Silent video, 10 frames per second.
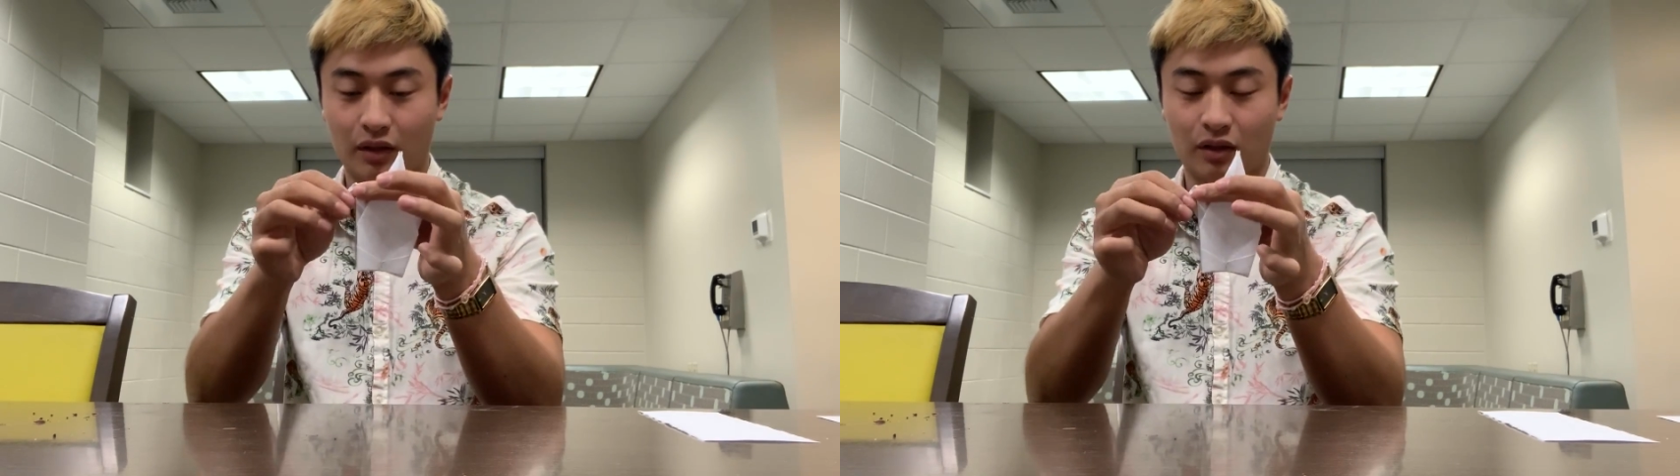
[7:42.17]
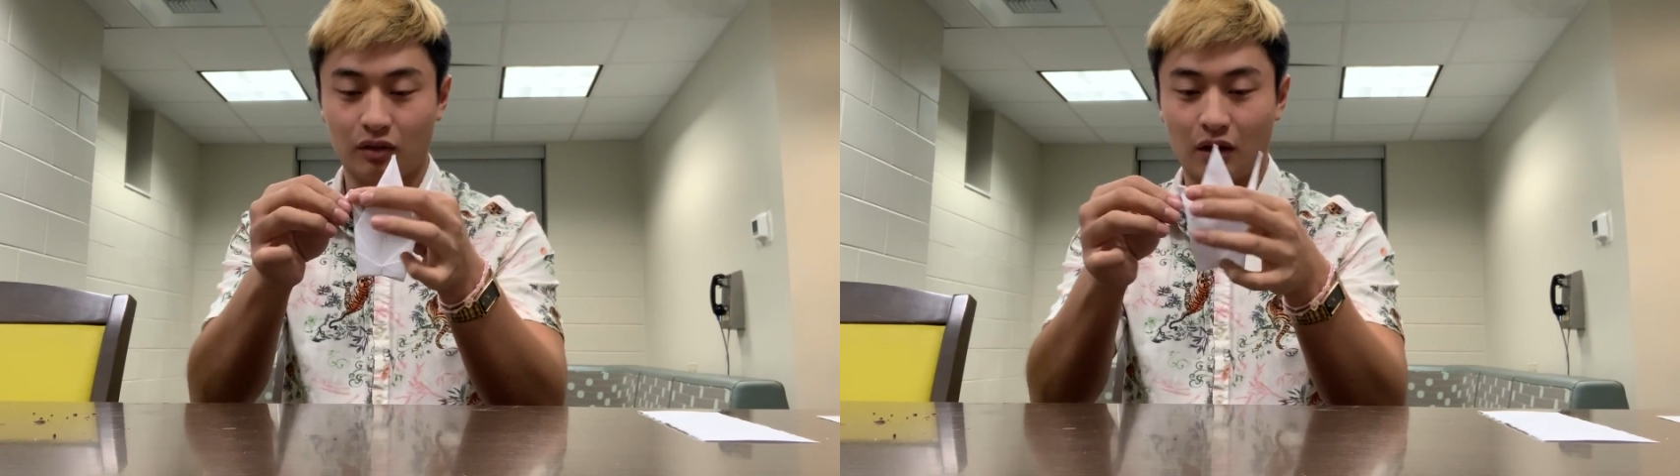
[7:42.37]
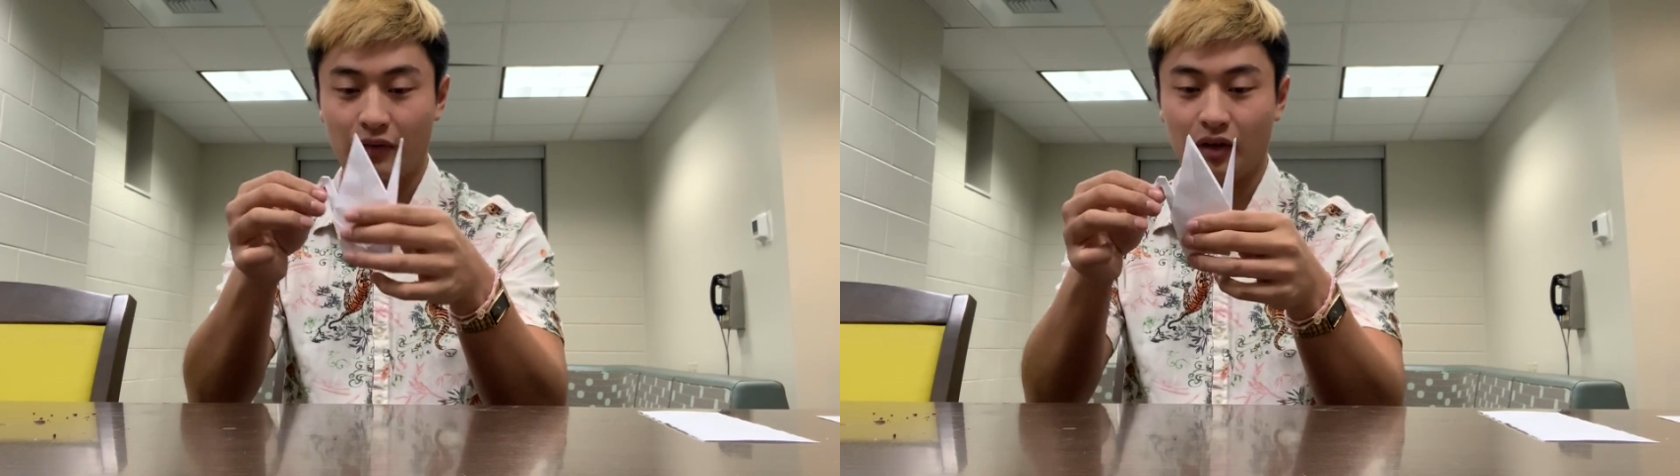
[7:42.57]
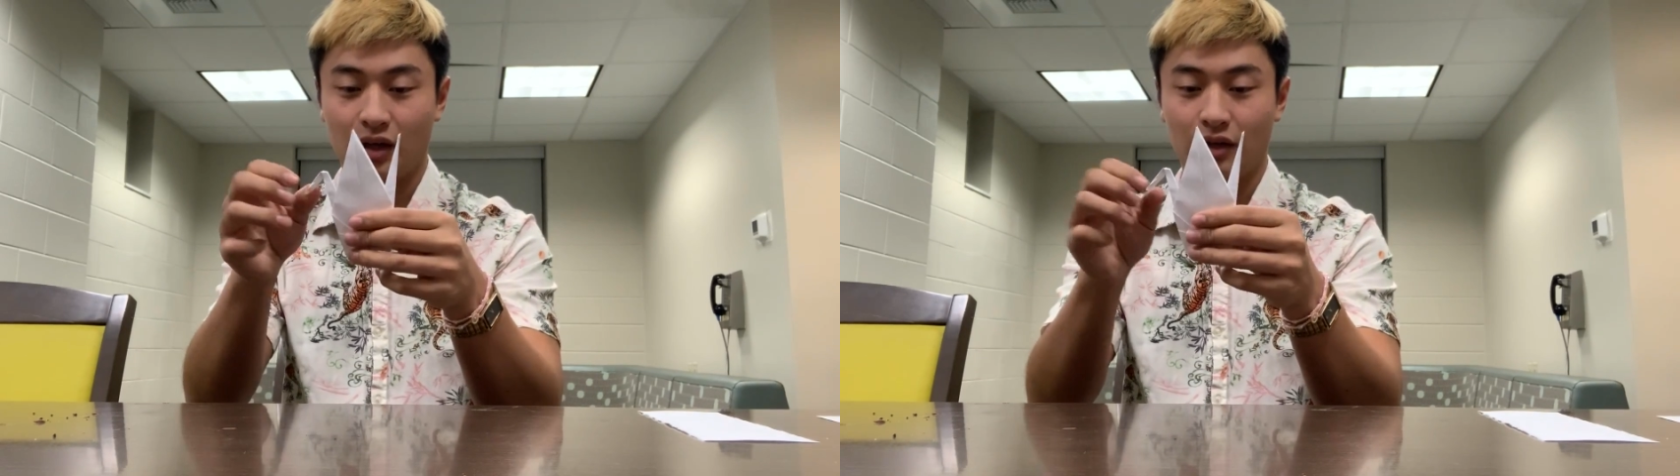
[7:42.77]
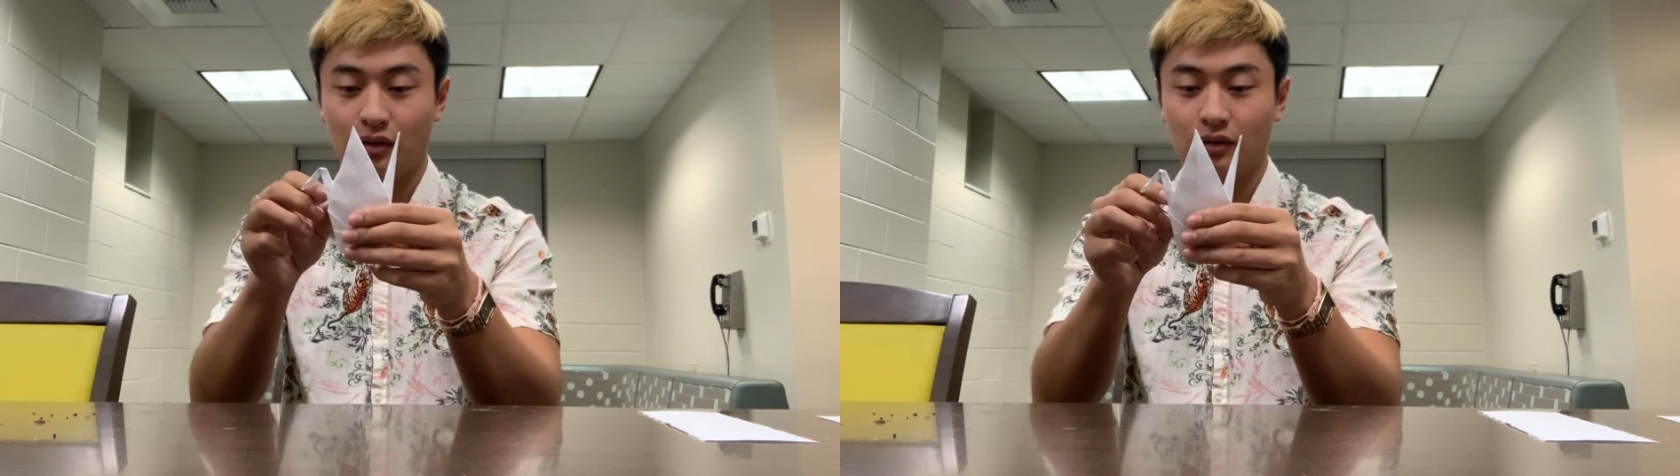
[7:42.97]
Then you have a
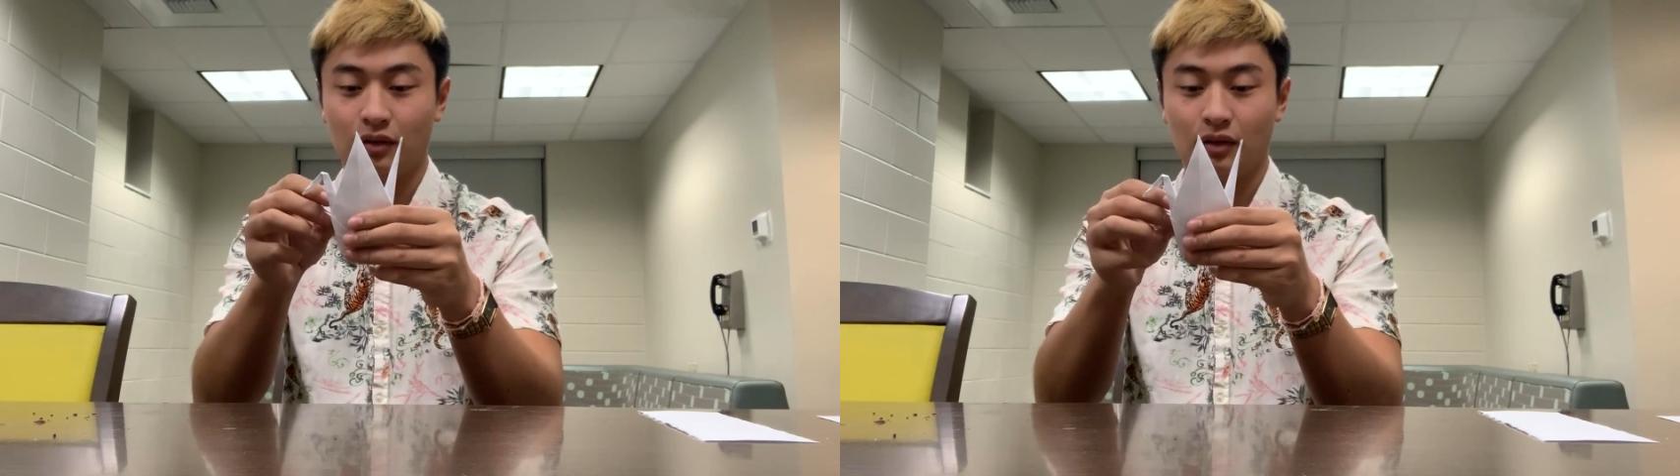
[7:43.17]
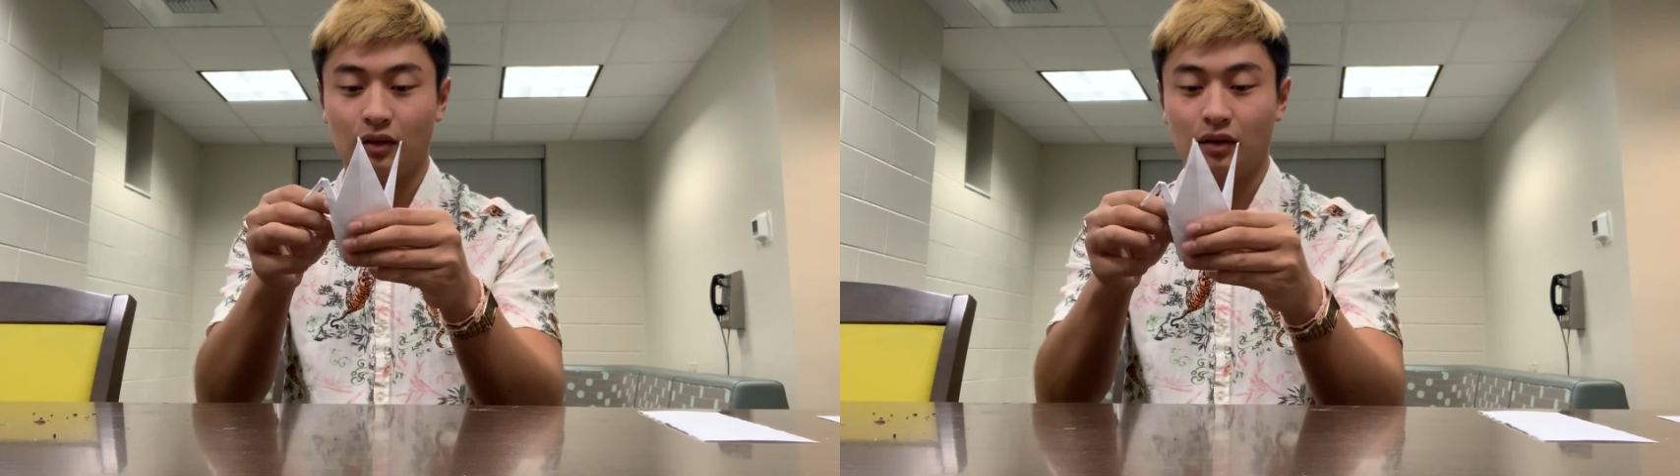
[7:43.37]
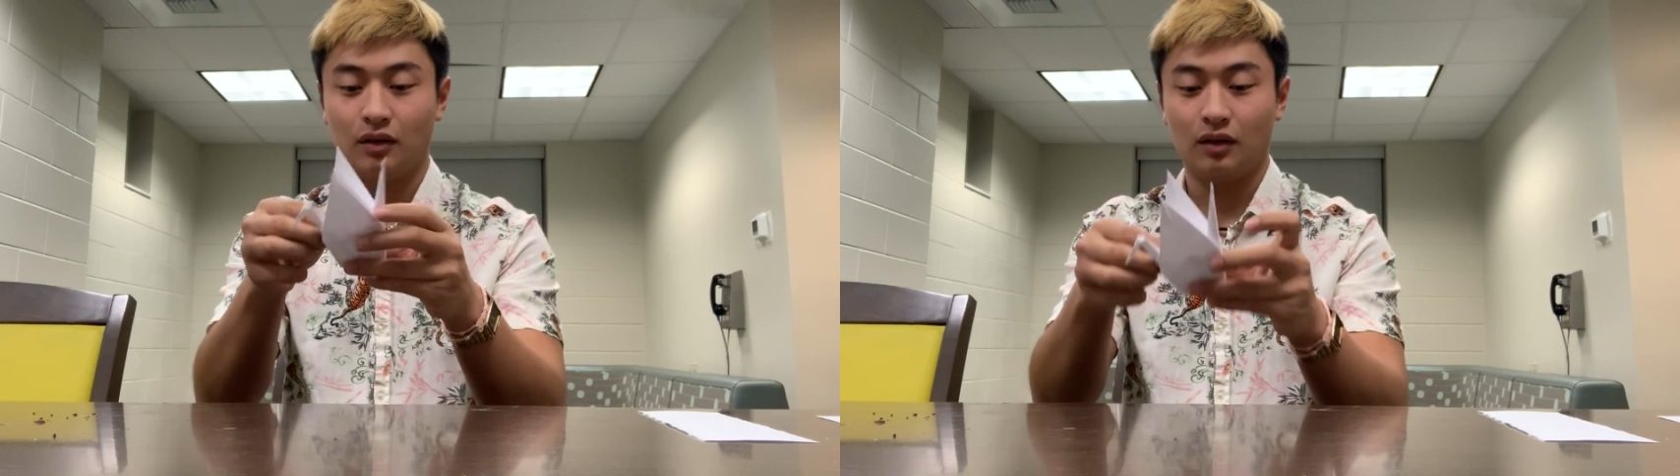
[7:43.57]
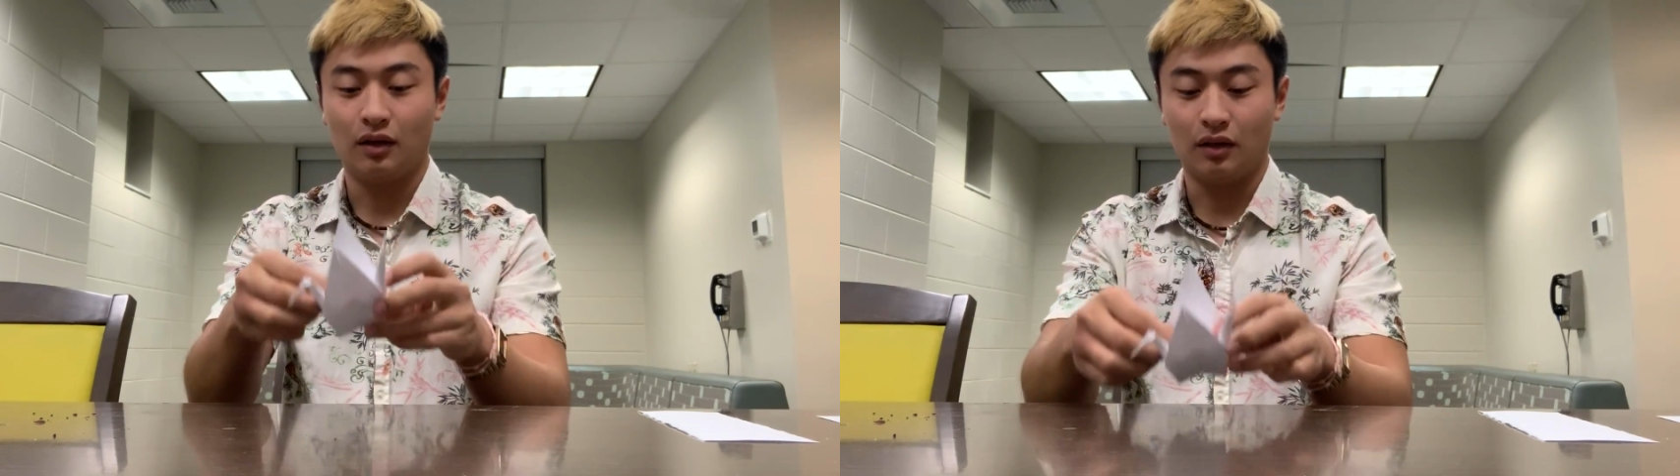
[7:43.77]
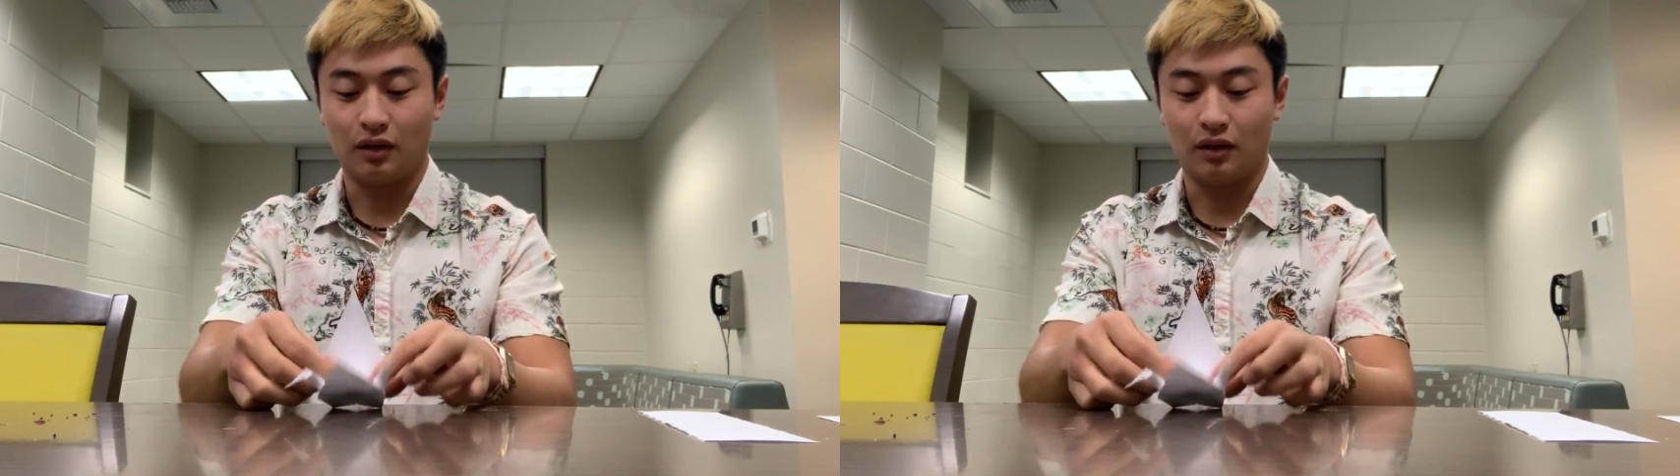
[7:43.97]
head. And